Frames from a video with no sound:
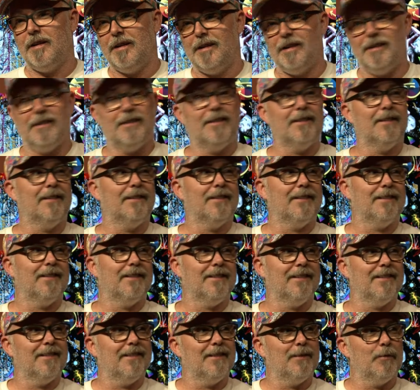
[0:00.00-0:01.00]
in
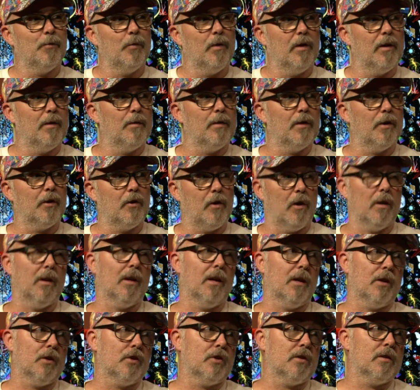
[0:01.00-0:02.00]
with the
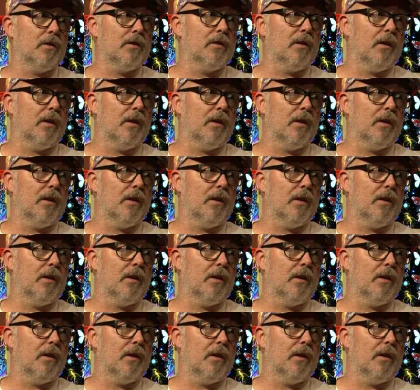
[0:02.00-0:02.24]
collages,